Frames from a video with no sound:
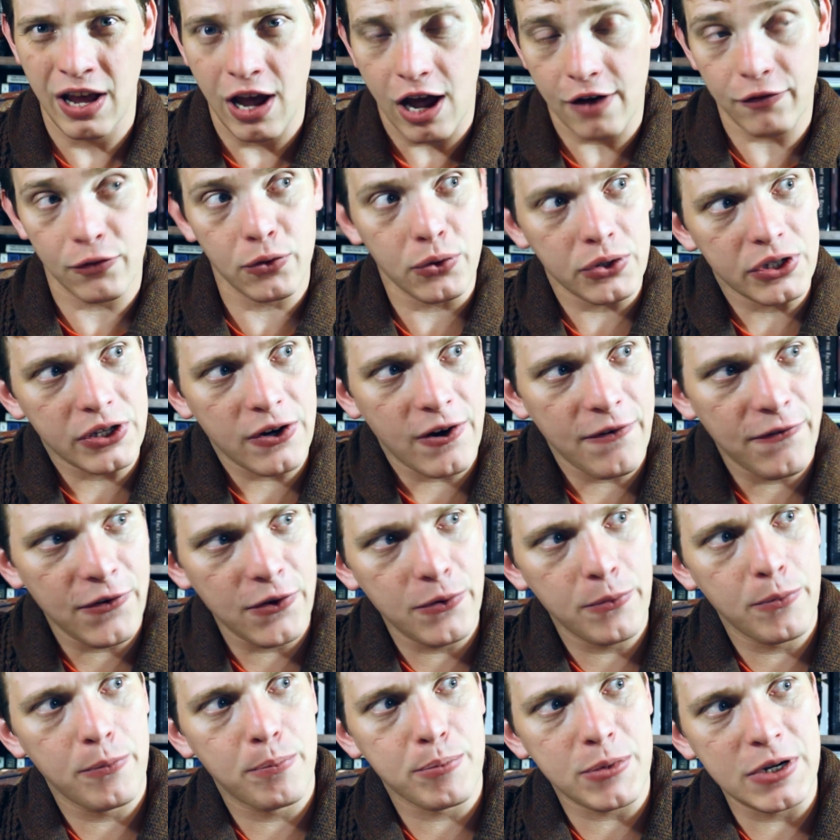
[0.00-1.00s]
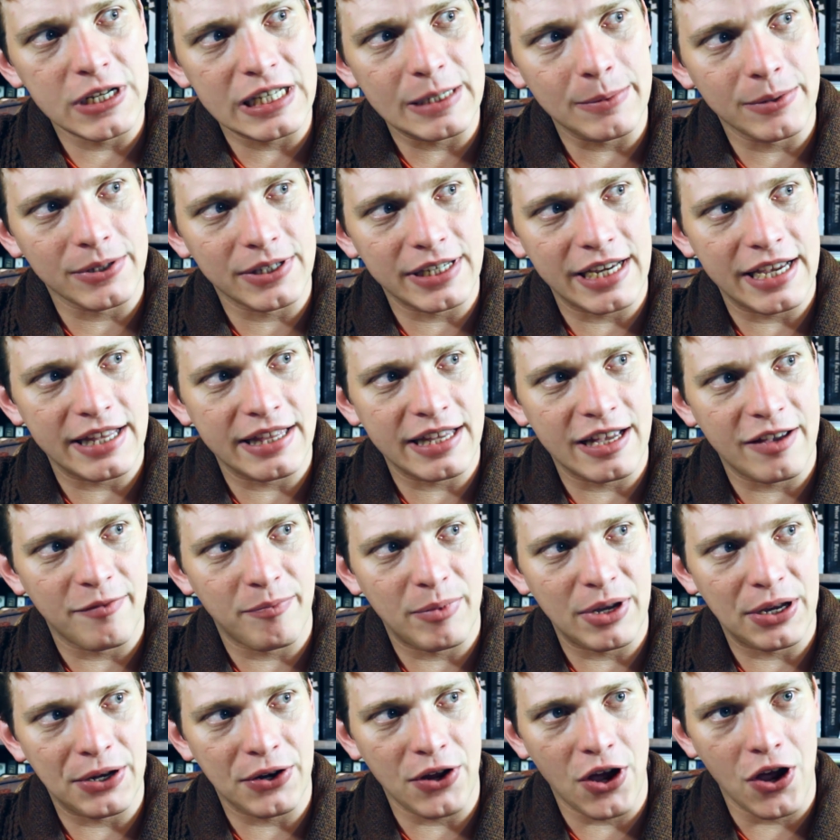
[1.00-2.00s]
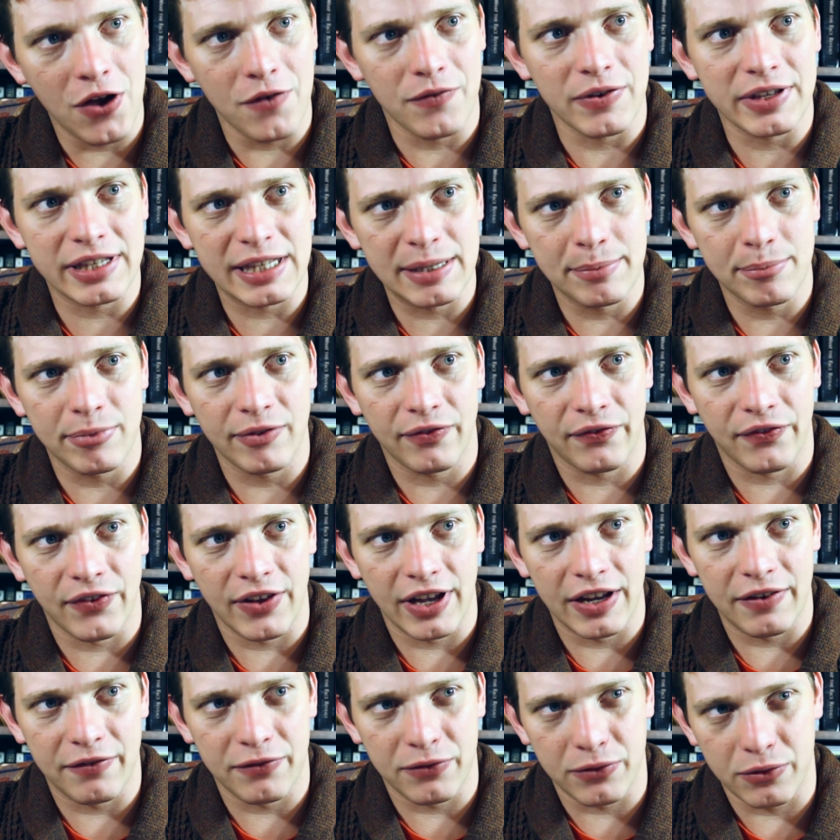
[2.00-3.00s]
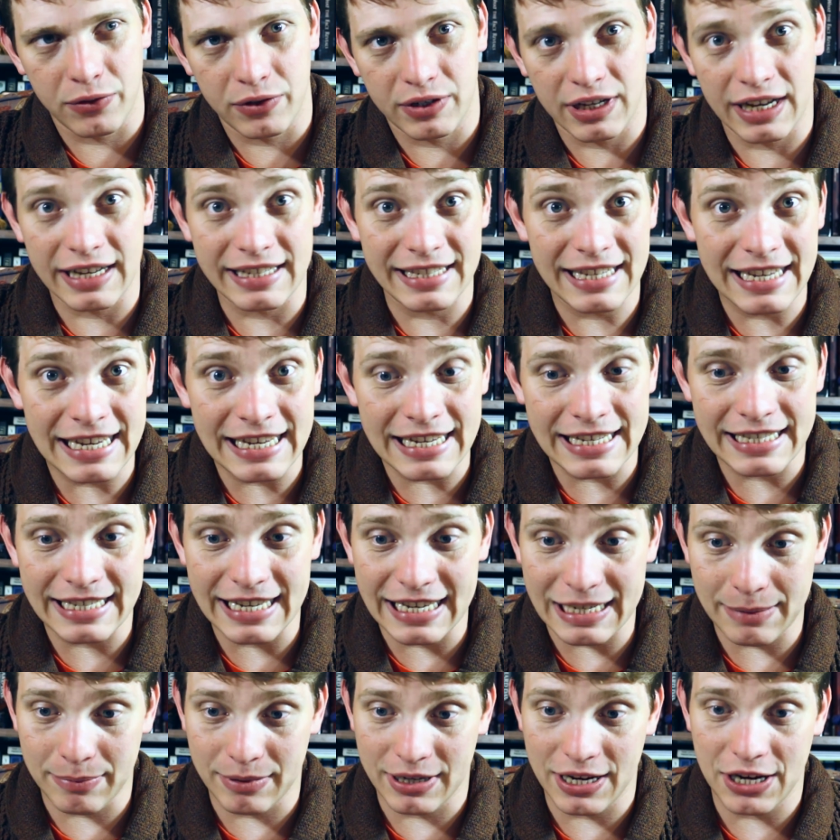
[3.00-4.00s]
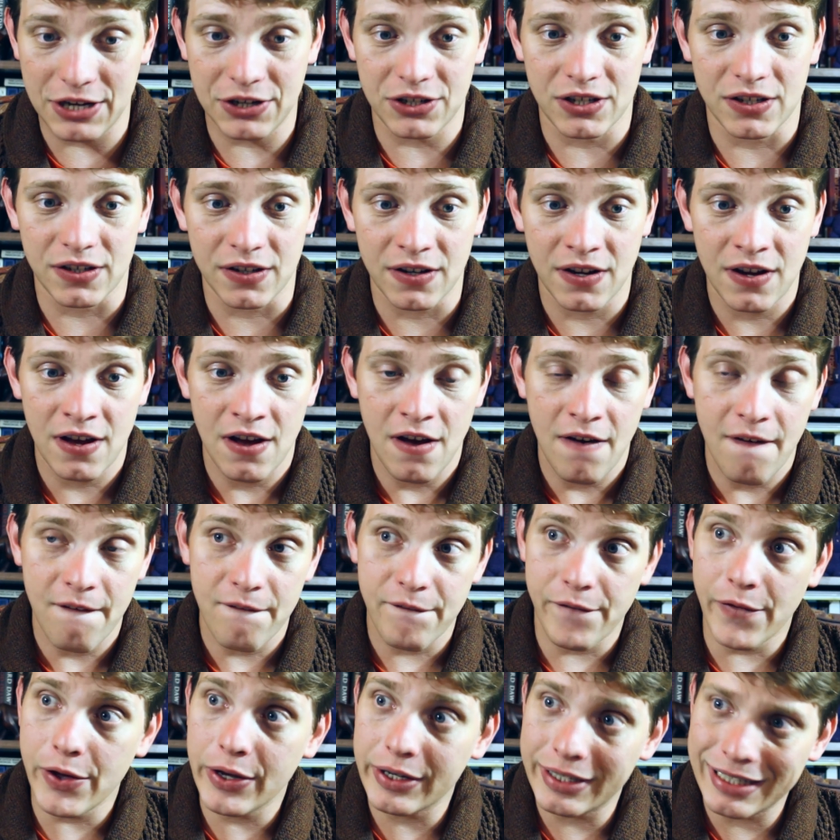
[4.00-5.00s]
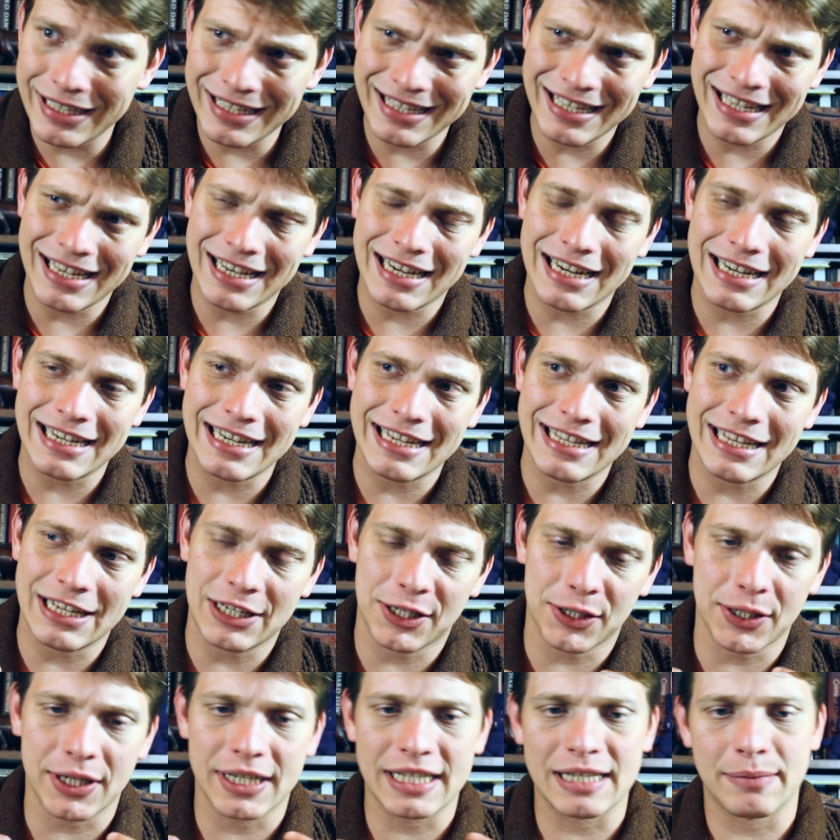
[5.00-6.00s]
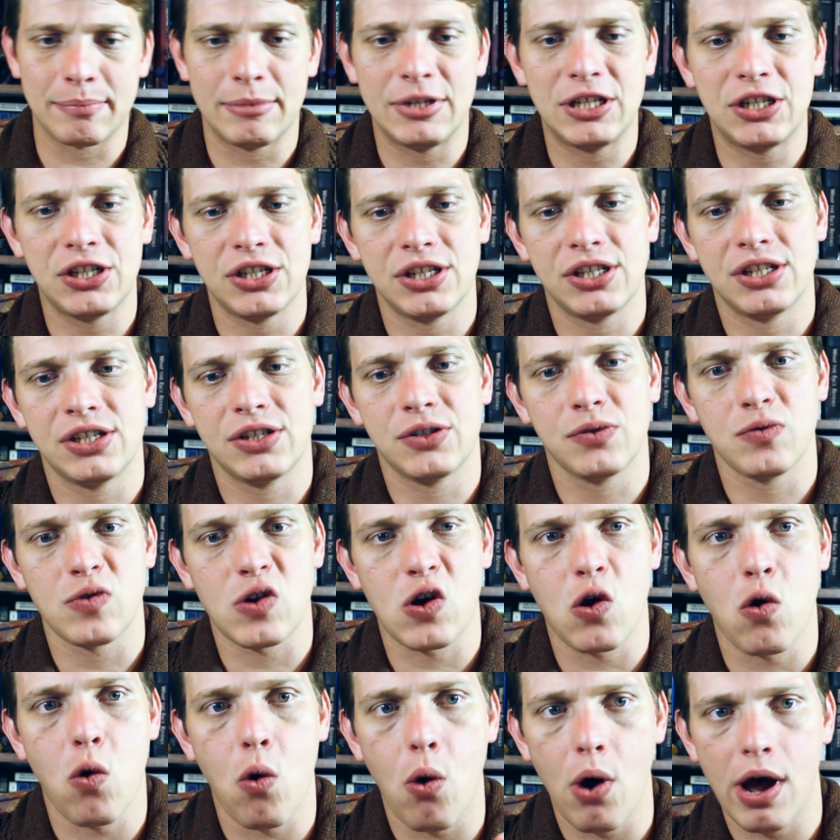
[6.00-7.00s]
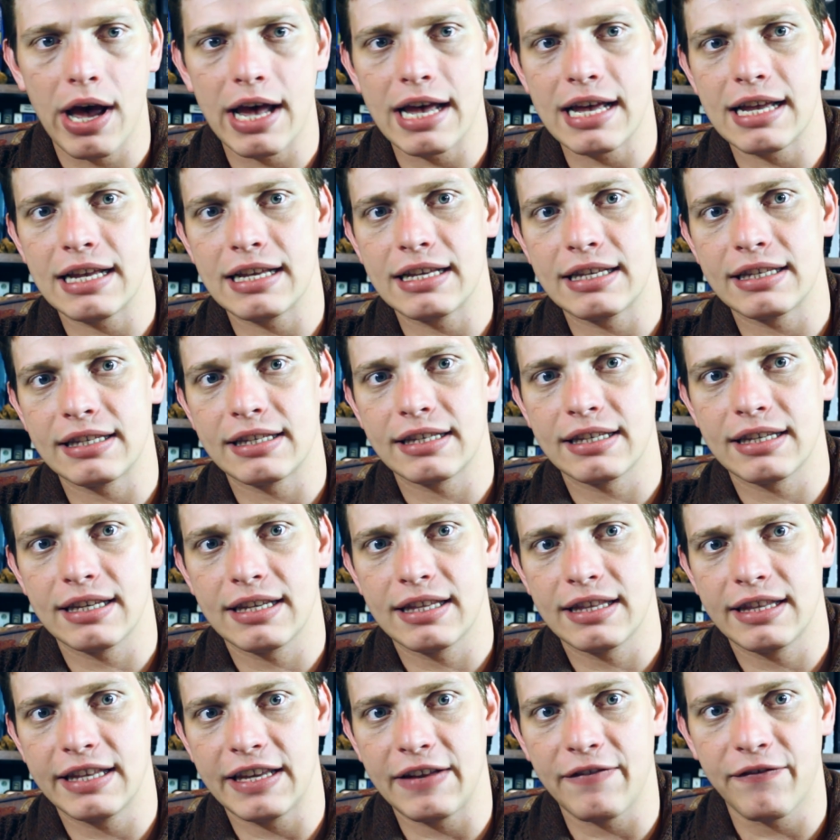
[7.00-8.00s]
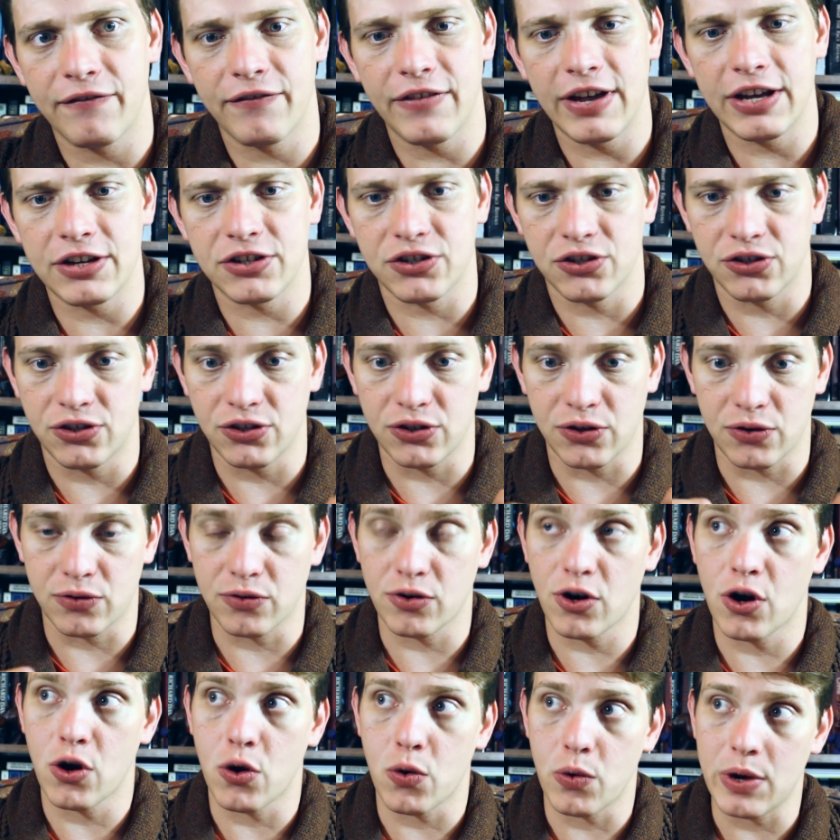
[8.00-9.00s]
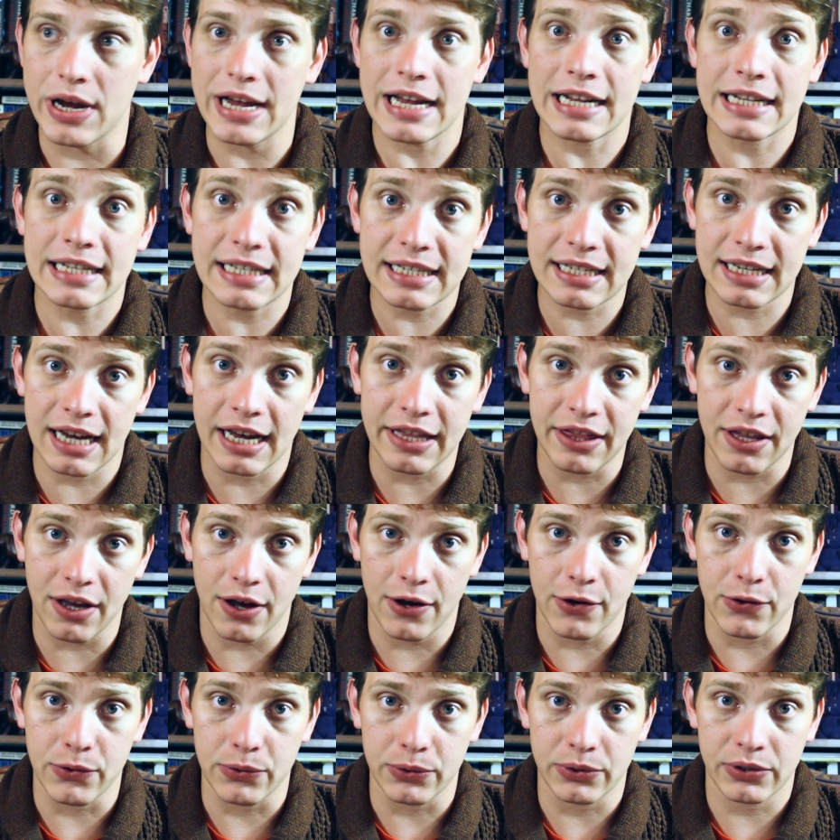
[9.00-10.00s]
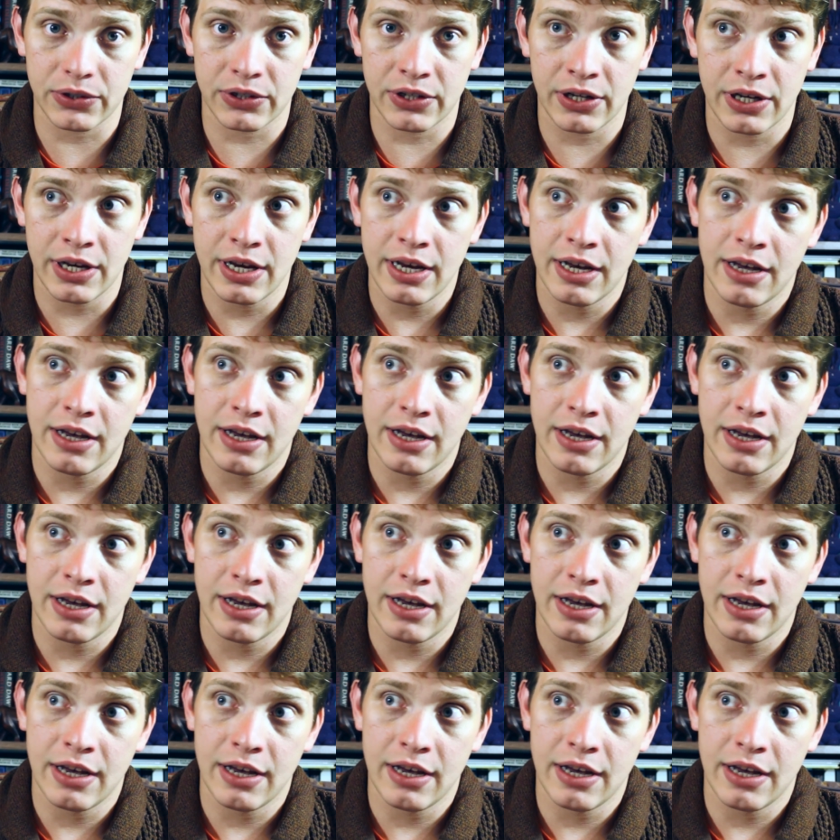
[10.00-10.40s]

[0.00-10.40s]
Of course, there are a few principles here that have been oversimplified for a nice easy explanation. First is the idea that transmission requires the infection to grow inside the host.